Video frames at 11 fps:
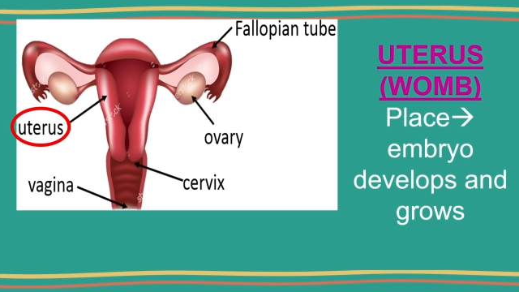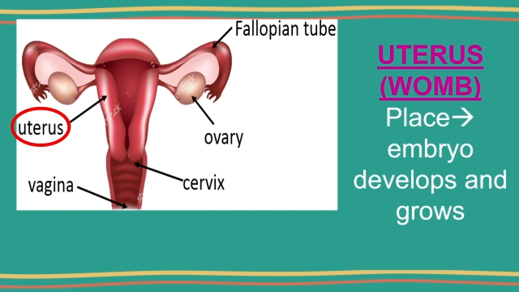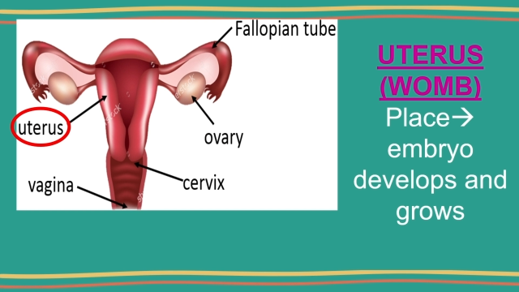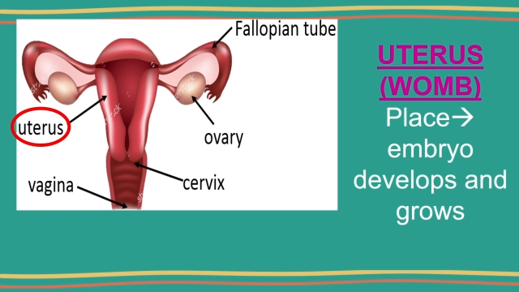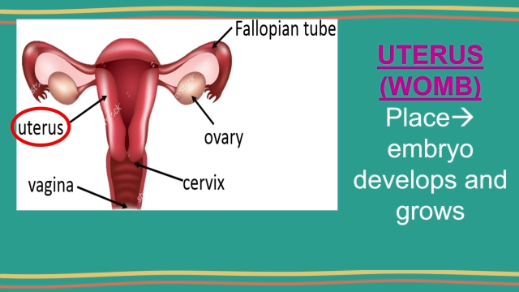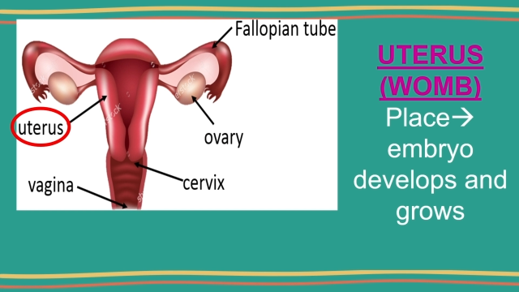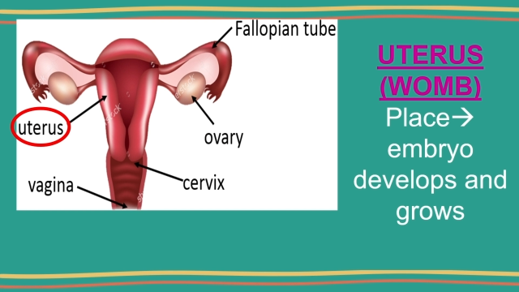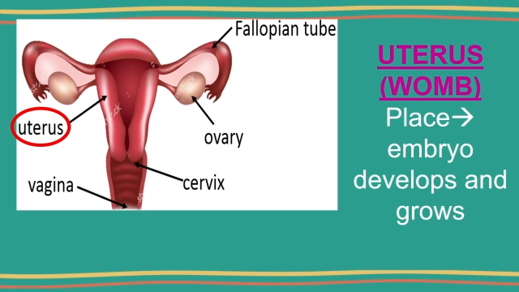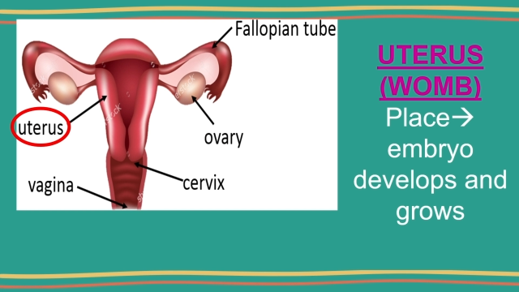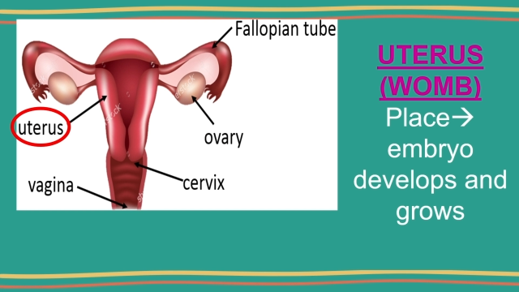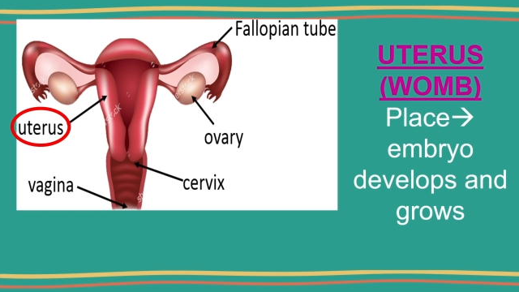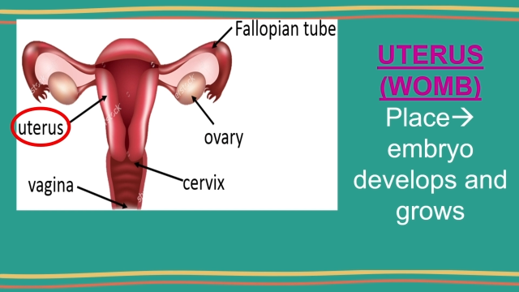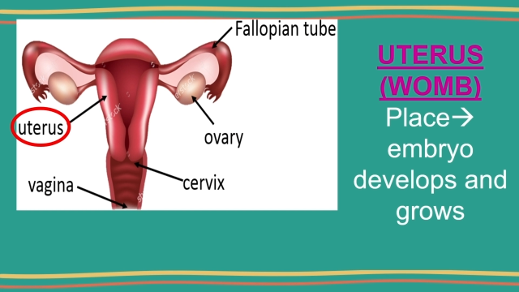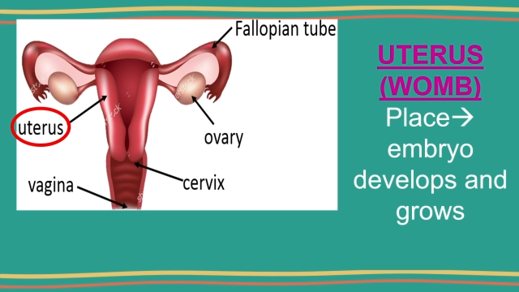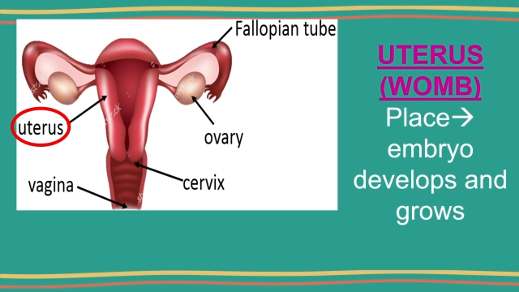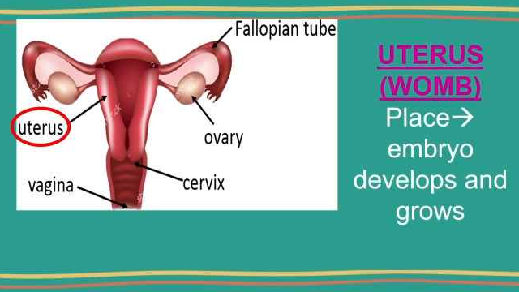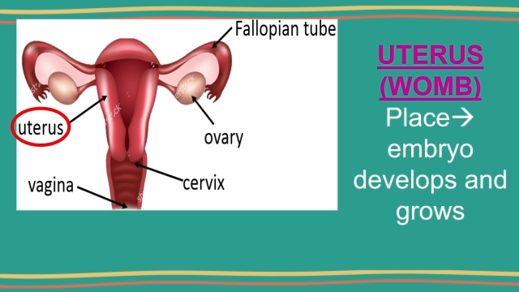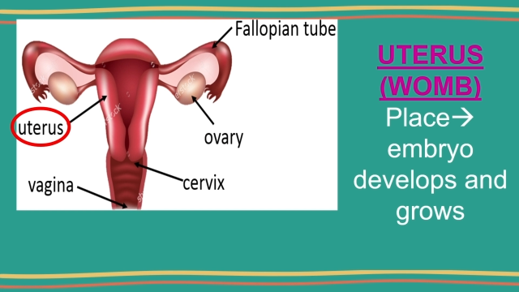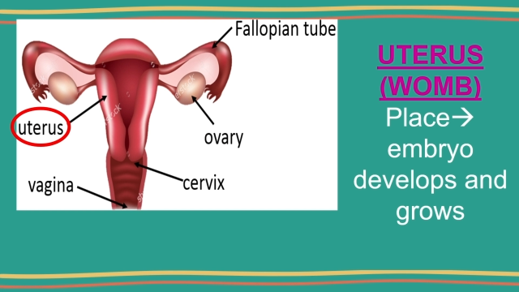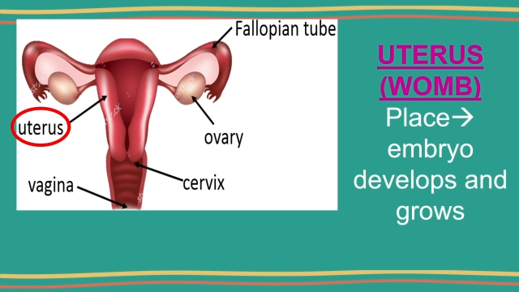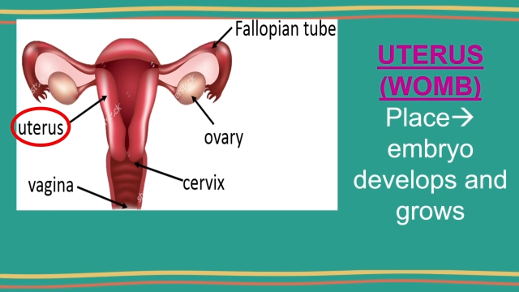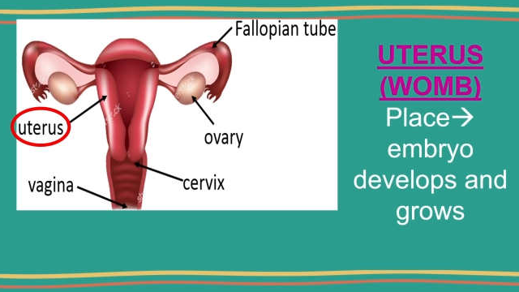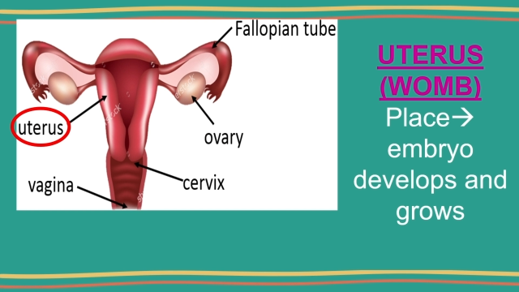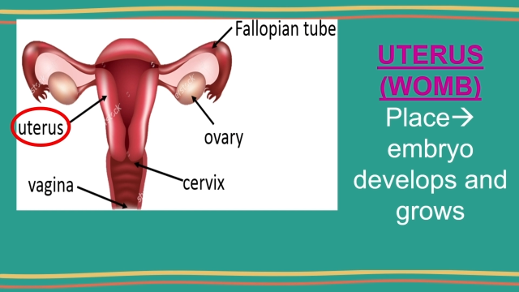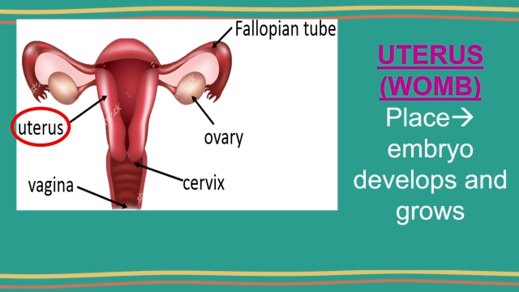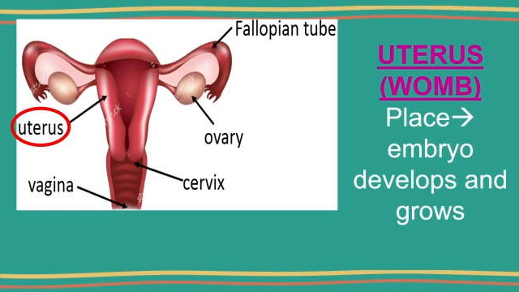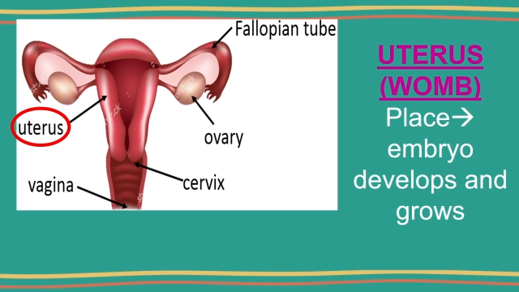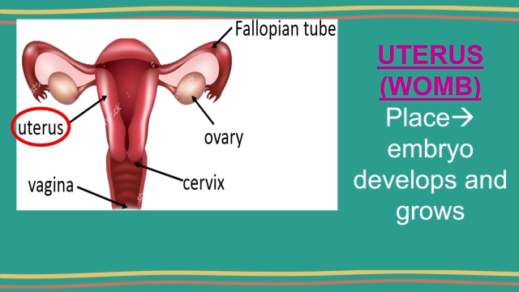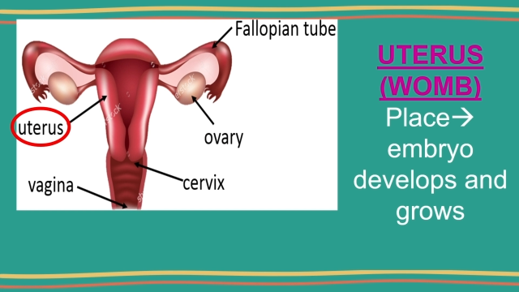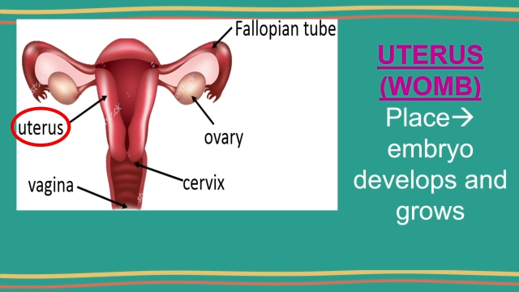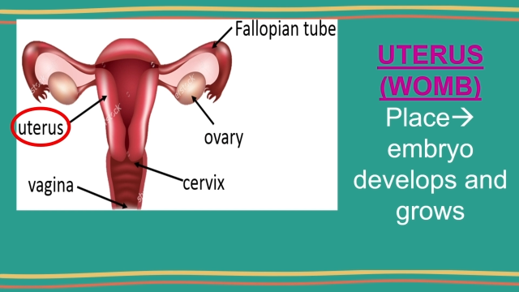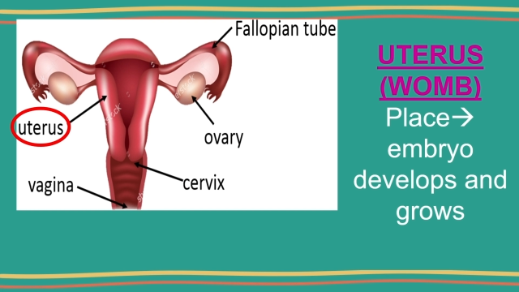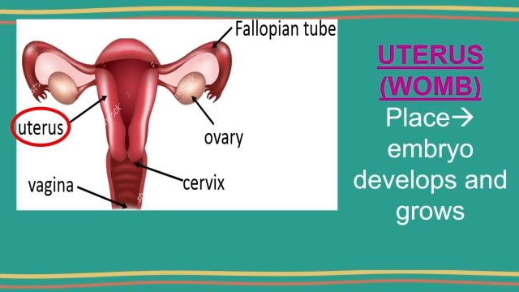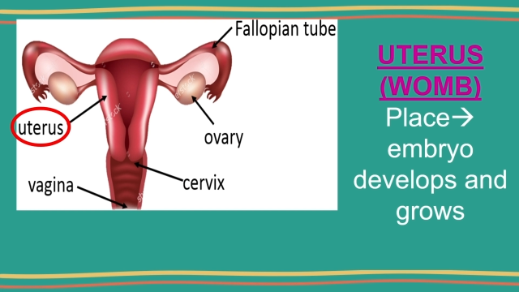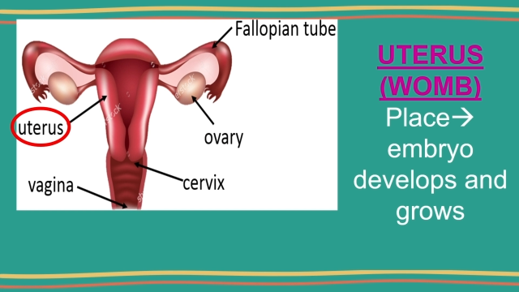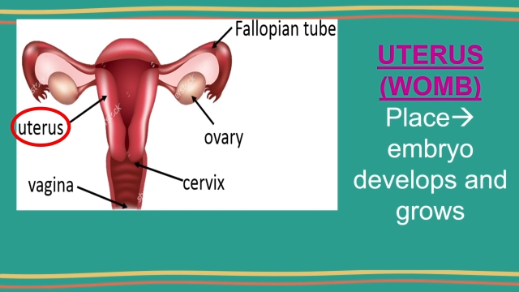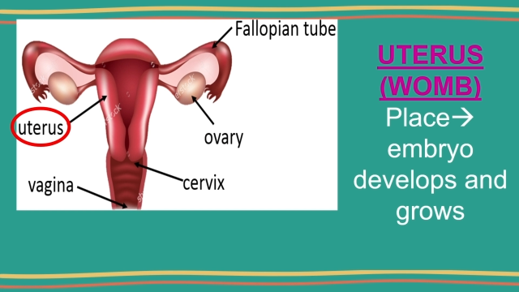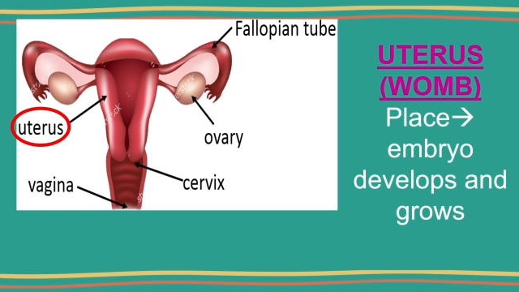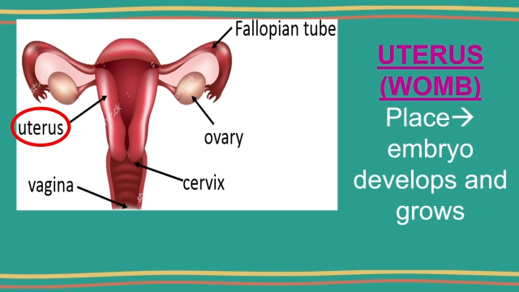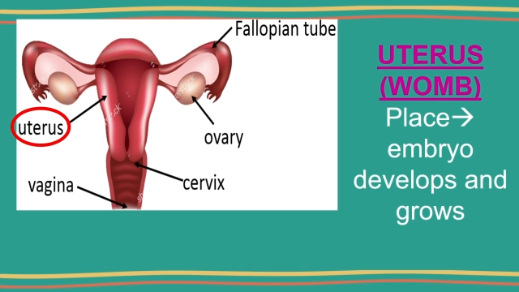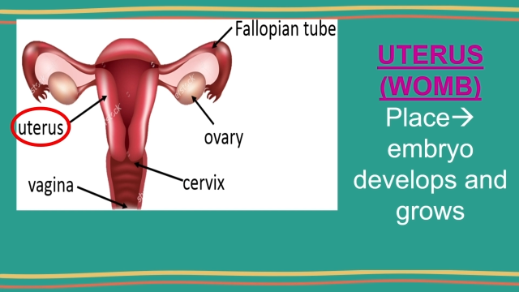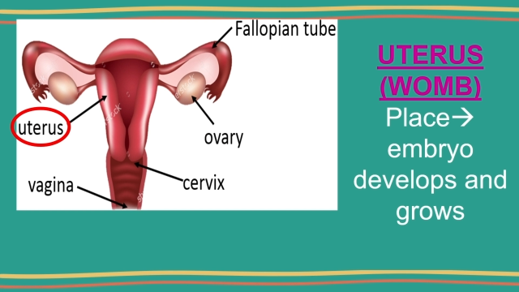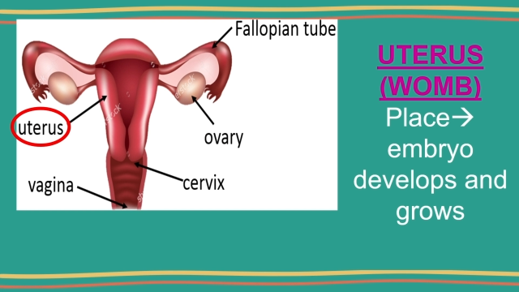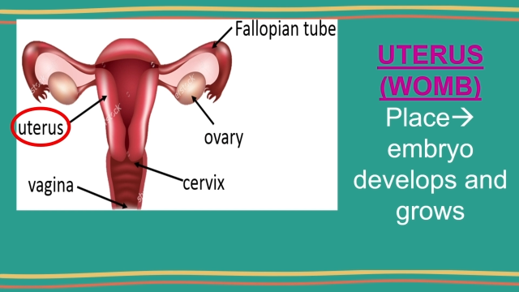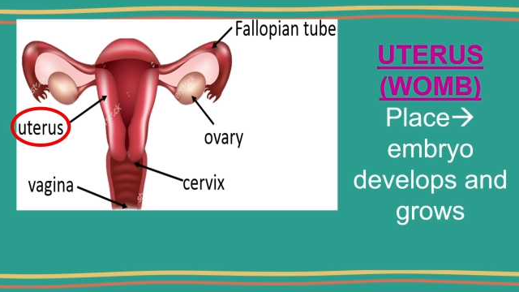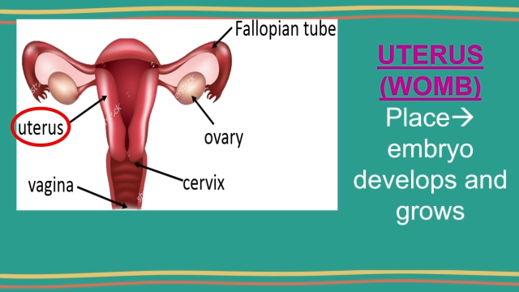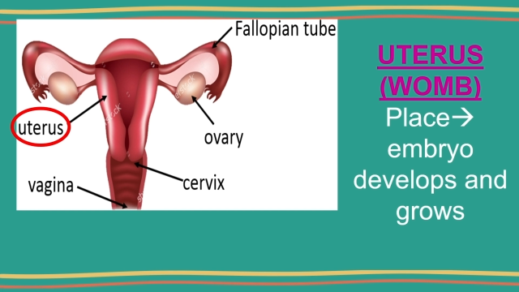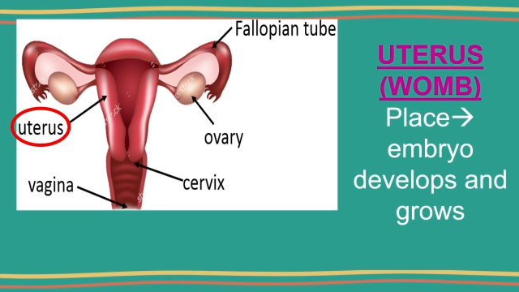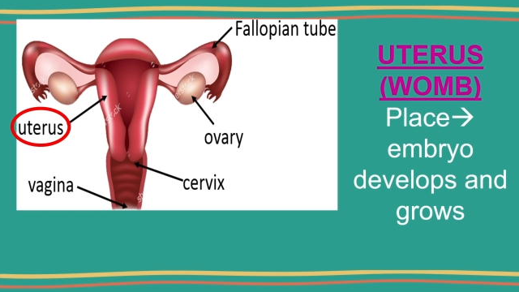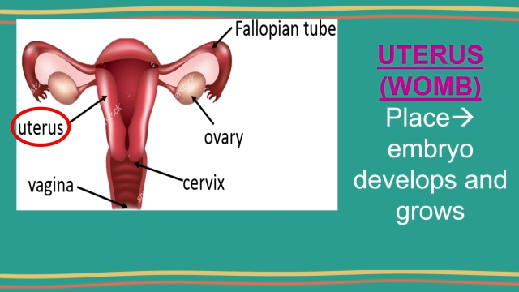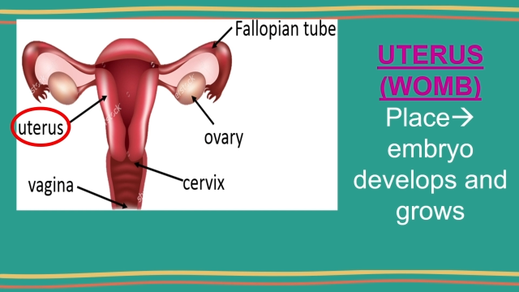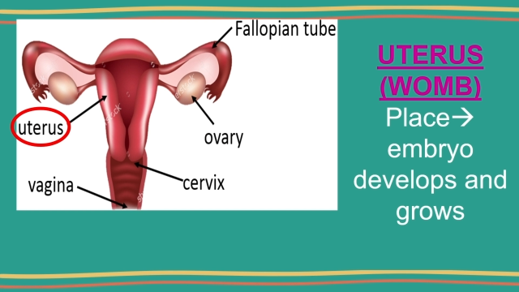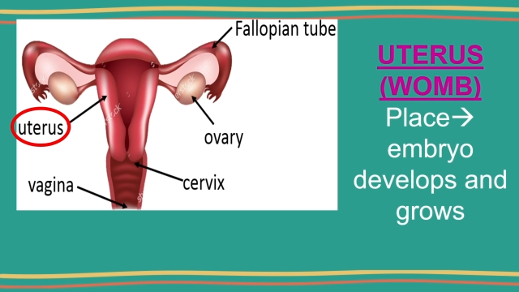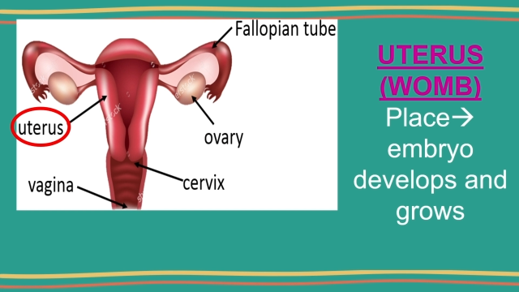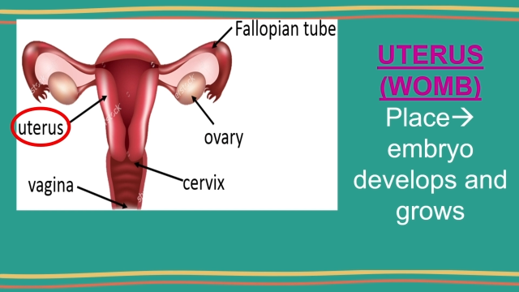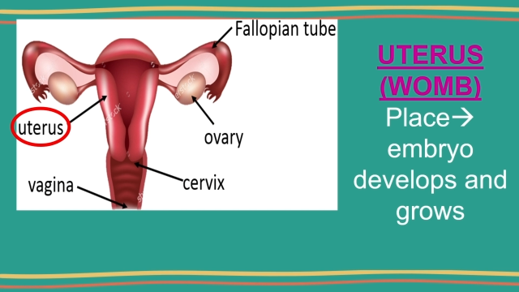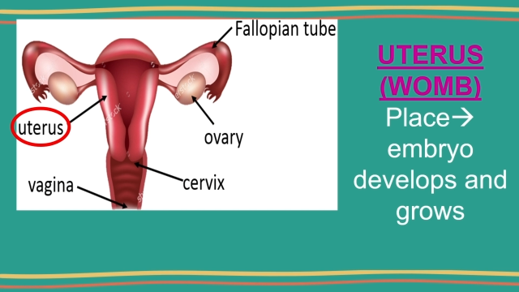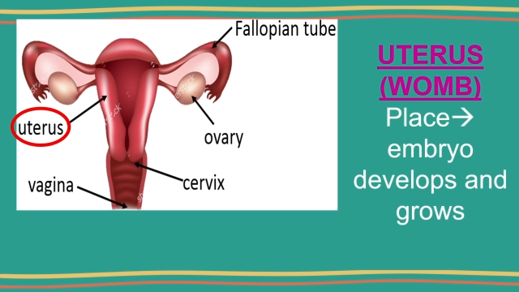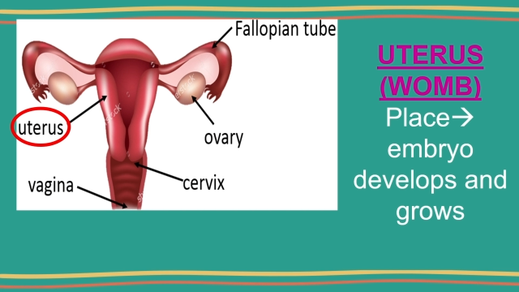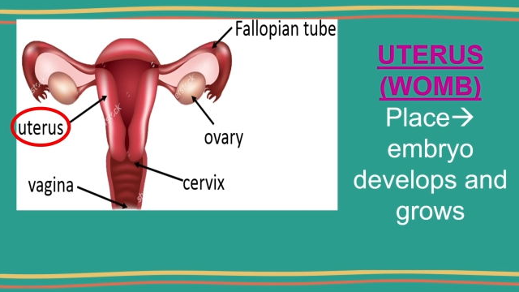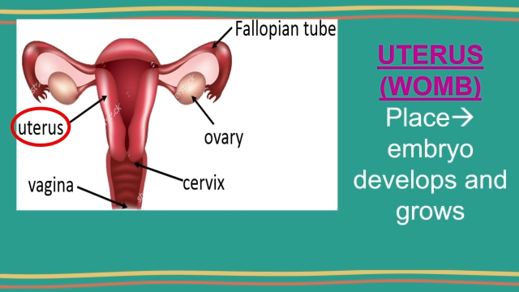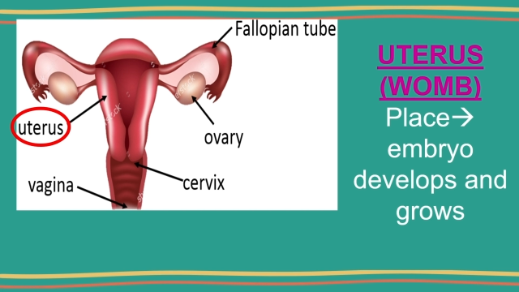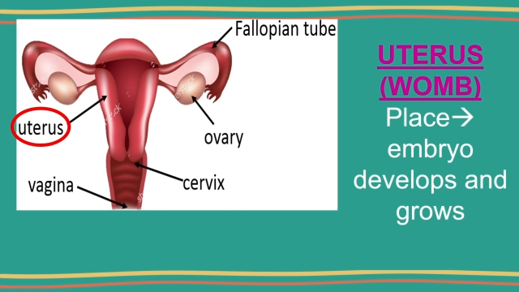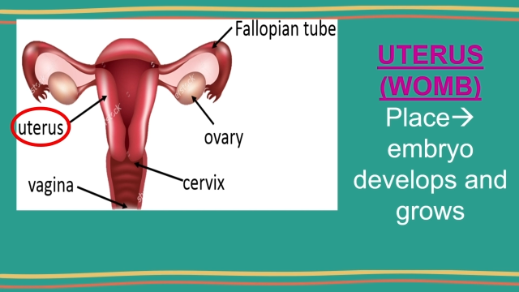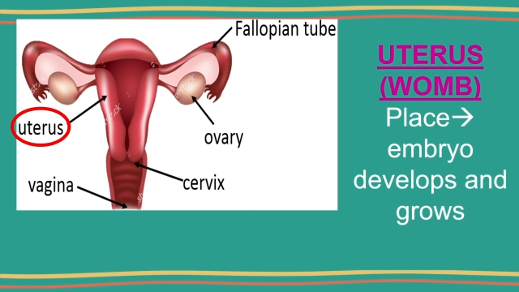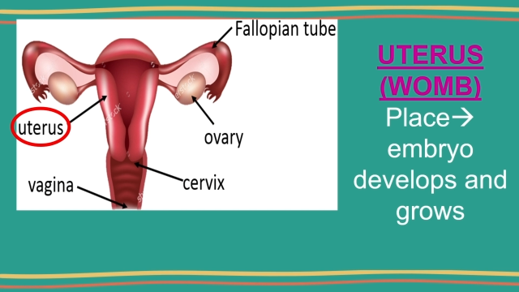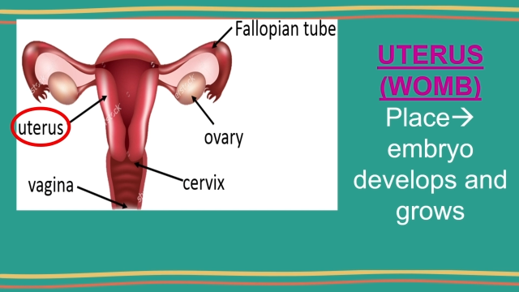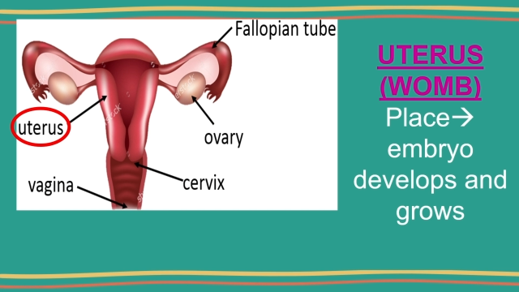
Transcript: Nobody's mouth can be seen.